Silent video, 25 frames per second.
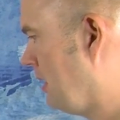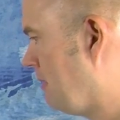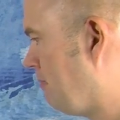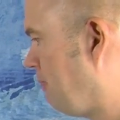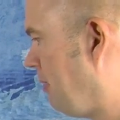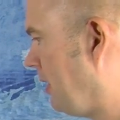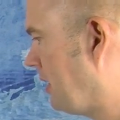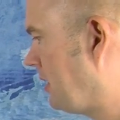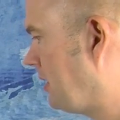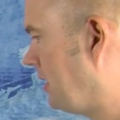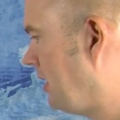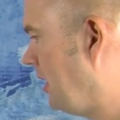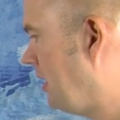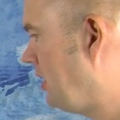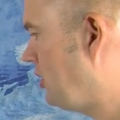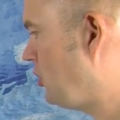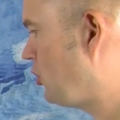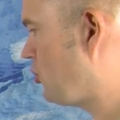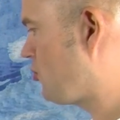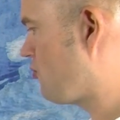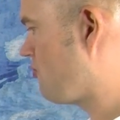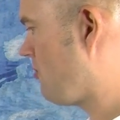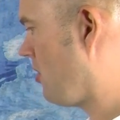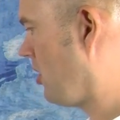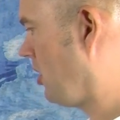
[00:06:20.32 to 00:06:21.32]
but then
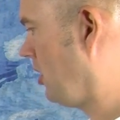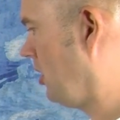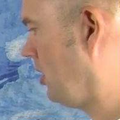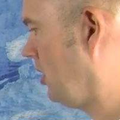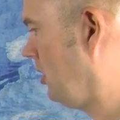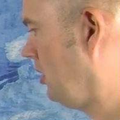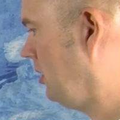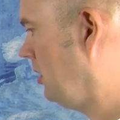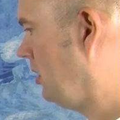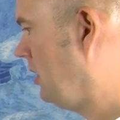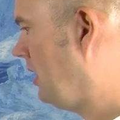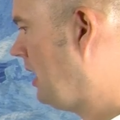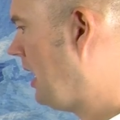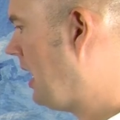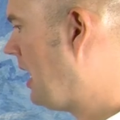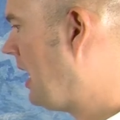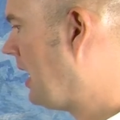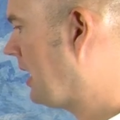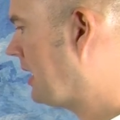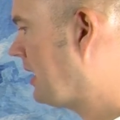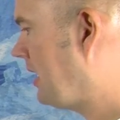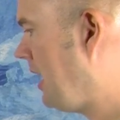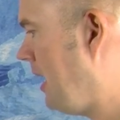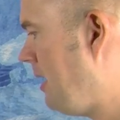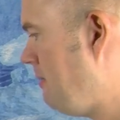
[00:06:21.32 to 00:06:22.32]
swallow
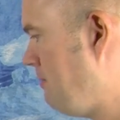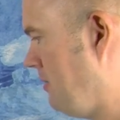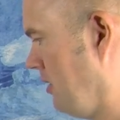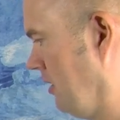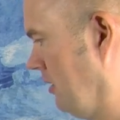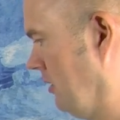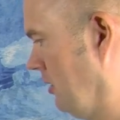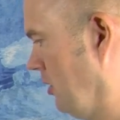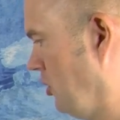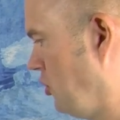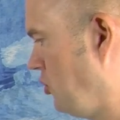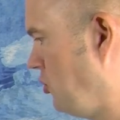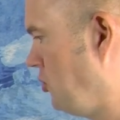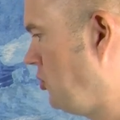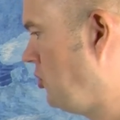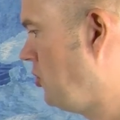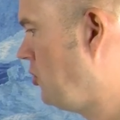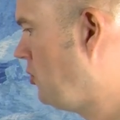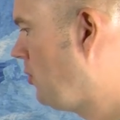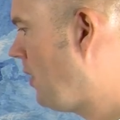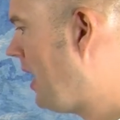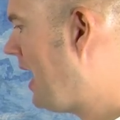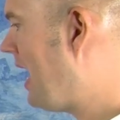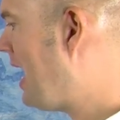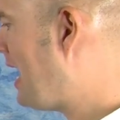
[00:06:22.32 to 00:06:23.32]
a camel.
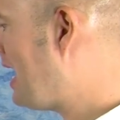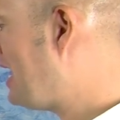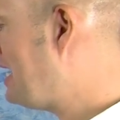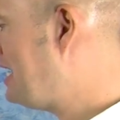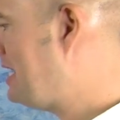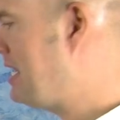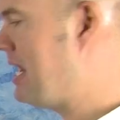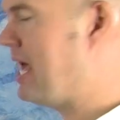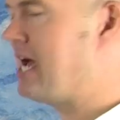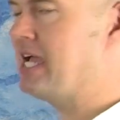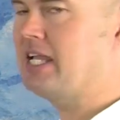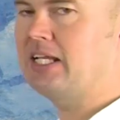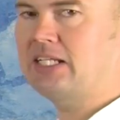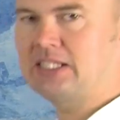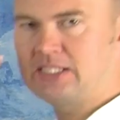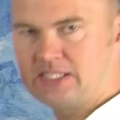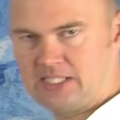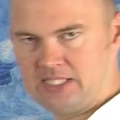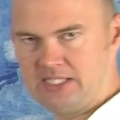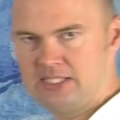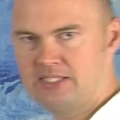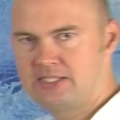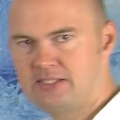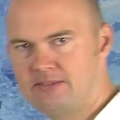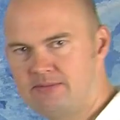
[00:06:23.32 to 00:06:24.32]
You are like
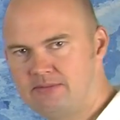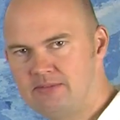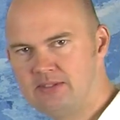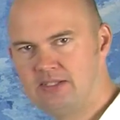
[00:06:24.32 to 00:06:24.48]
that."